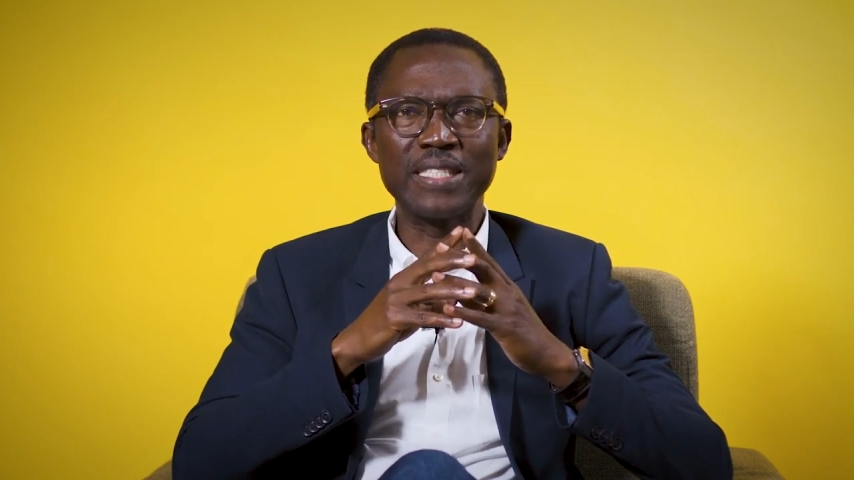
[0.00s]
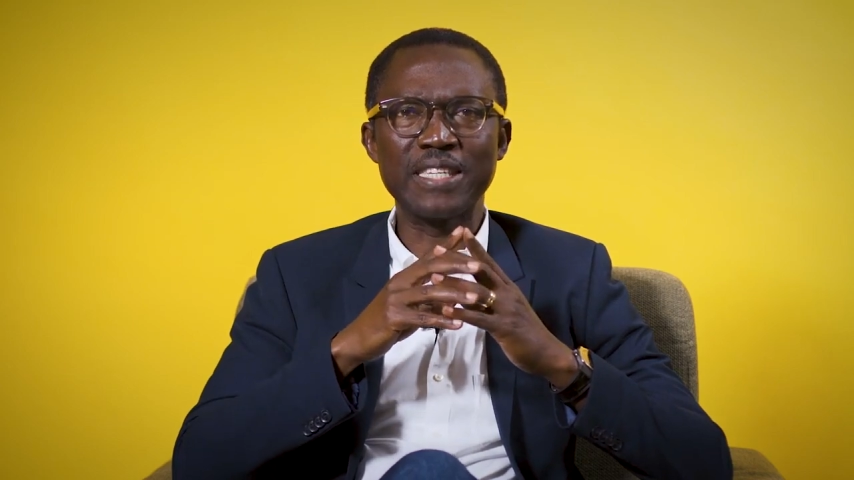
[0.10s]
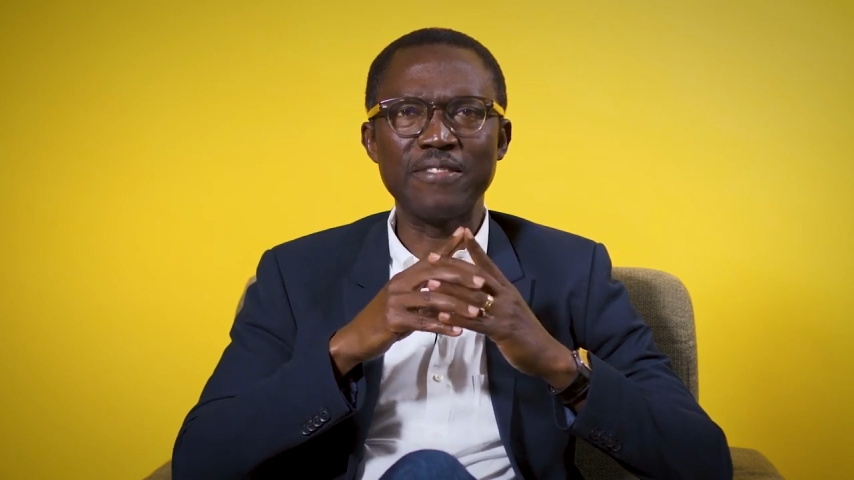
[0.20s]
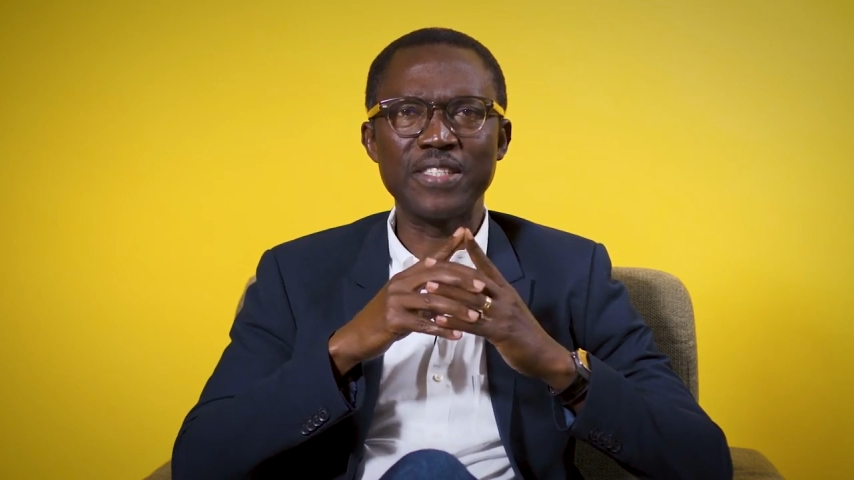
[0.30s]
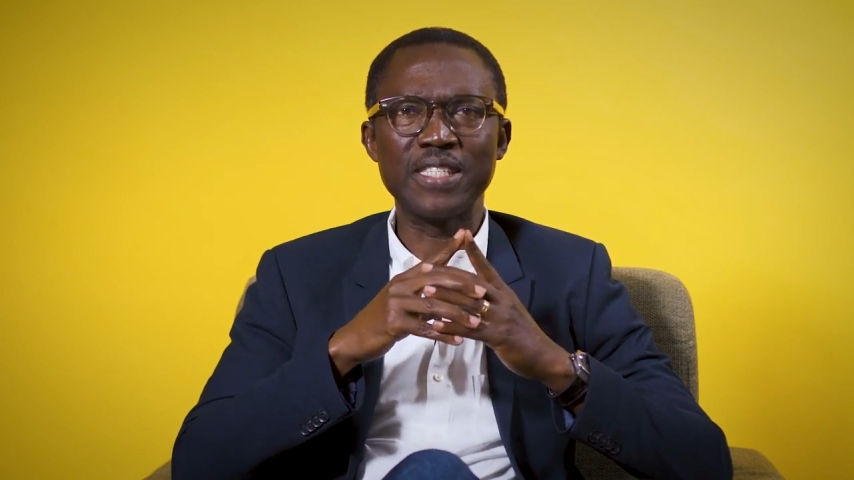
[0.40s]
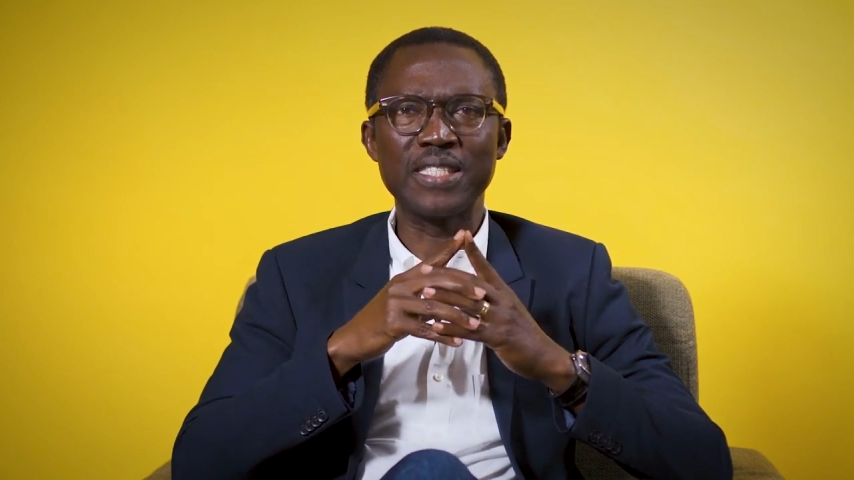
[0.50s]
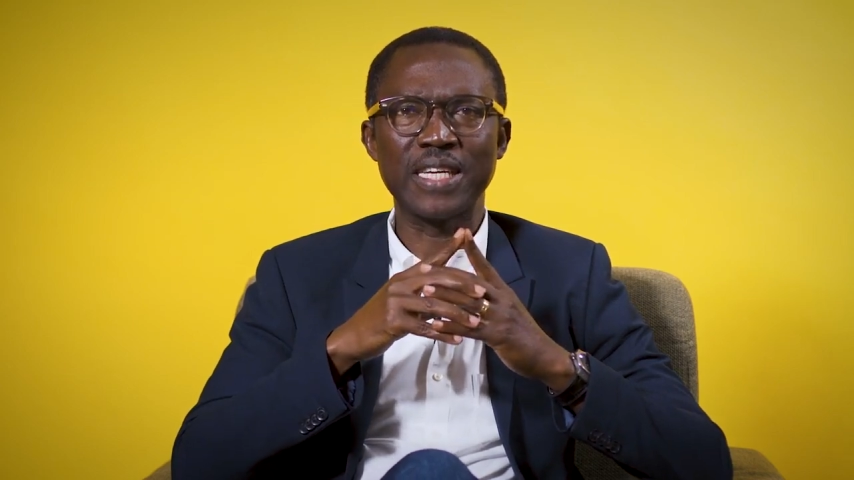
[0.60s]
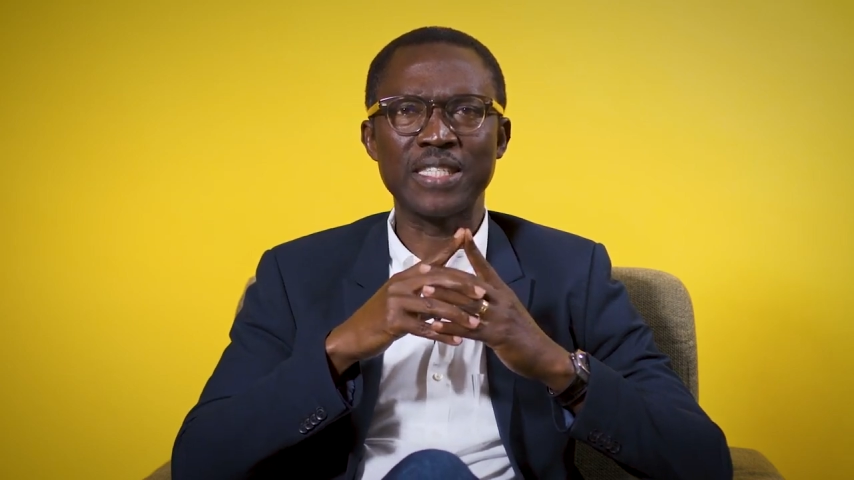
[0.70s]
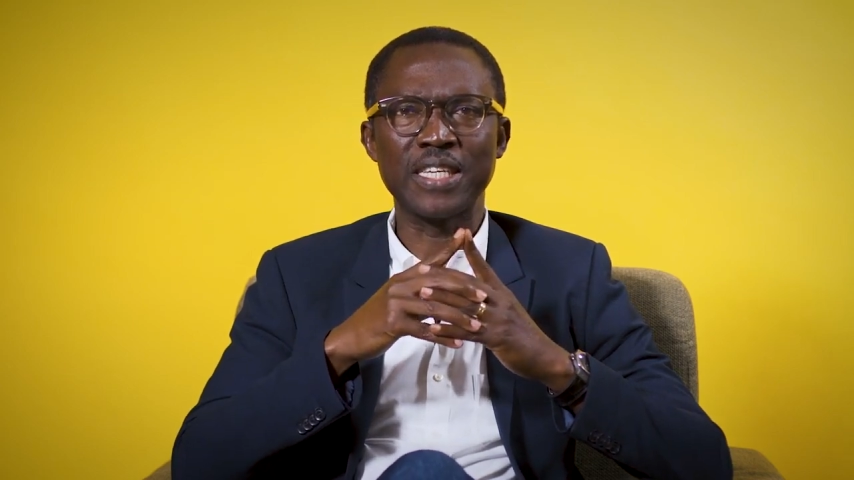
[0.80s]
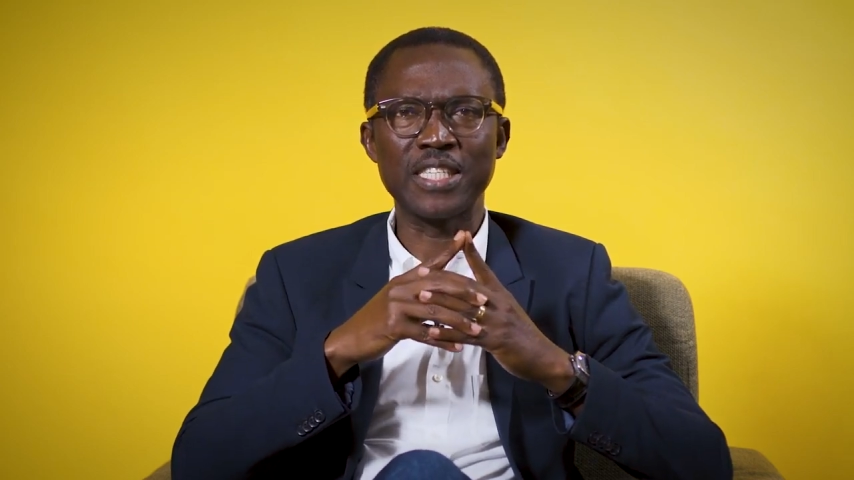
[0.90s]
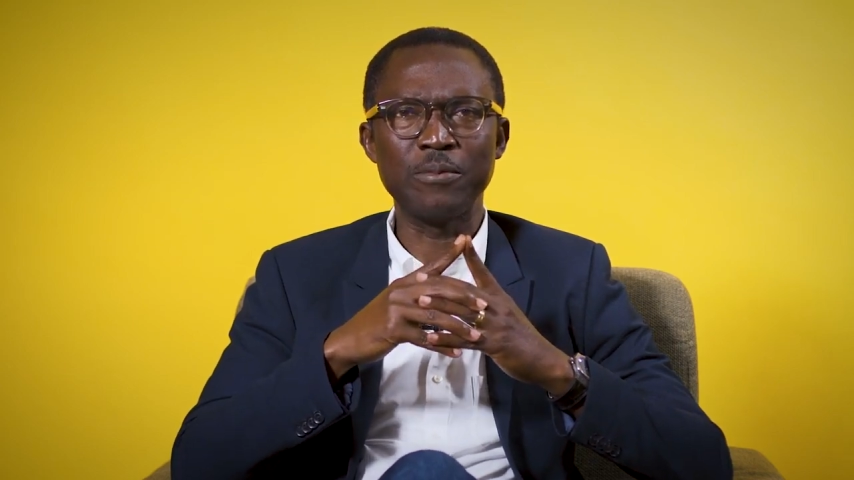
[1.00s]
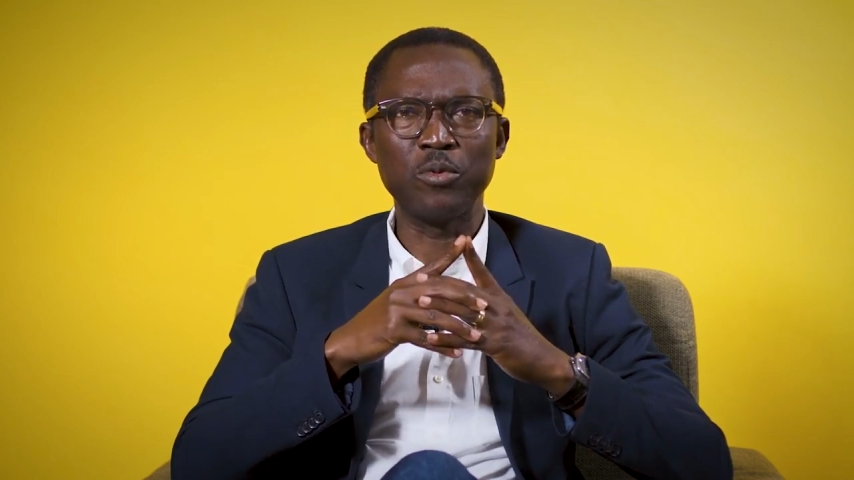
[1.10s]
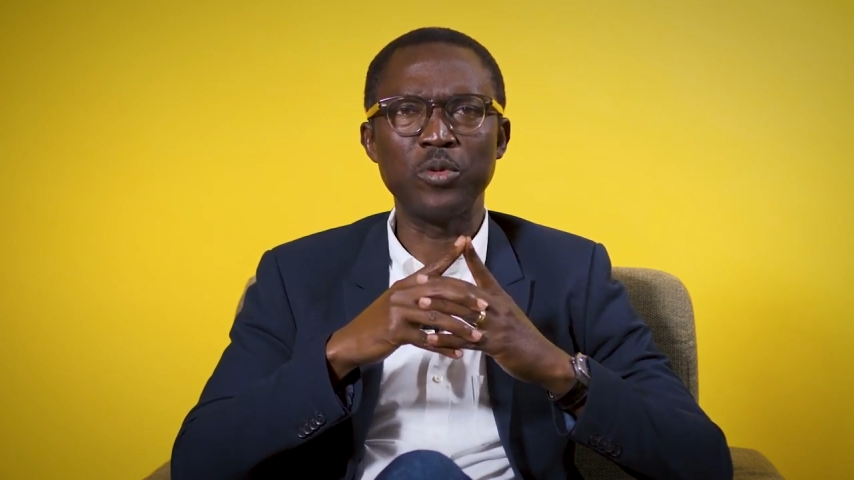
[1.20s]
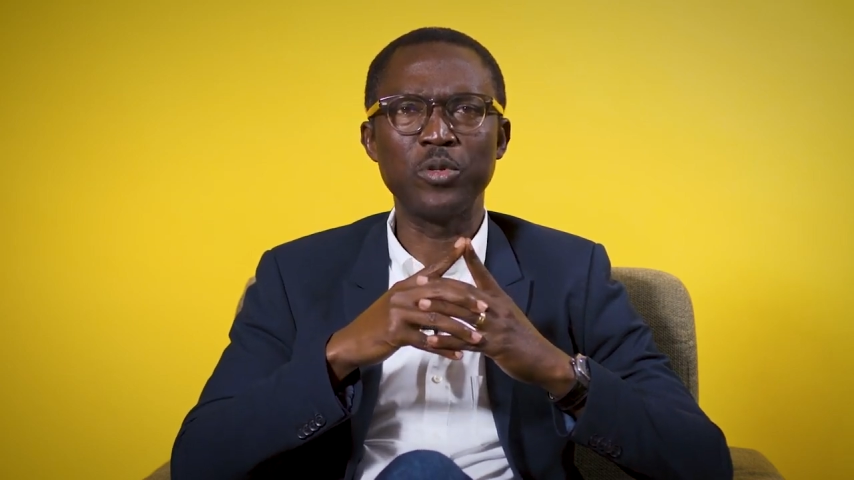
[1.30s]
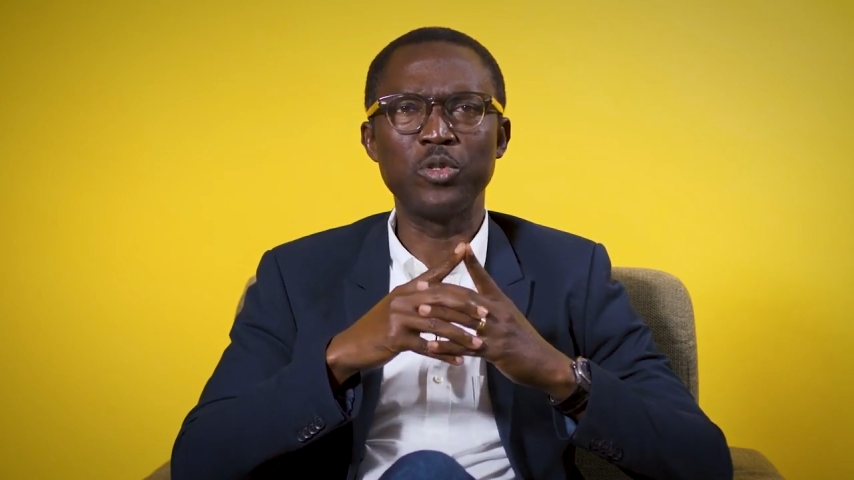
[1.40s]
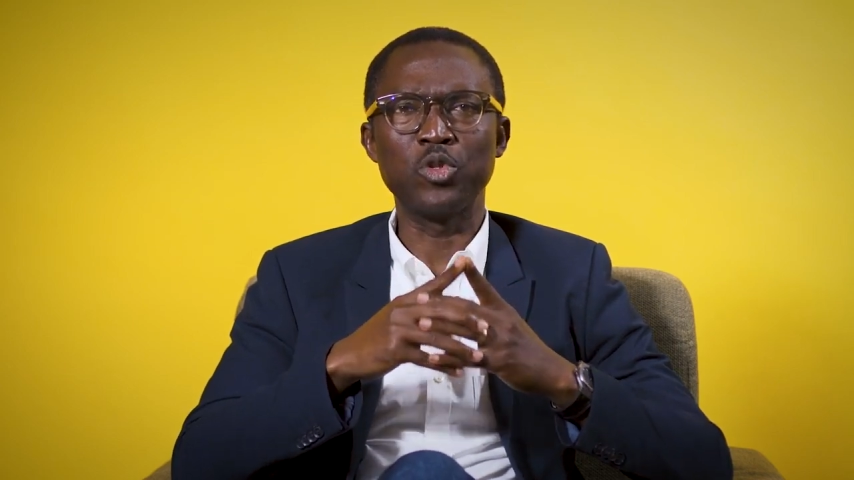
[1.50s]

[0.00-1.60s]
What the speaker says: services accessible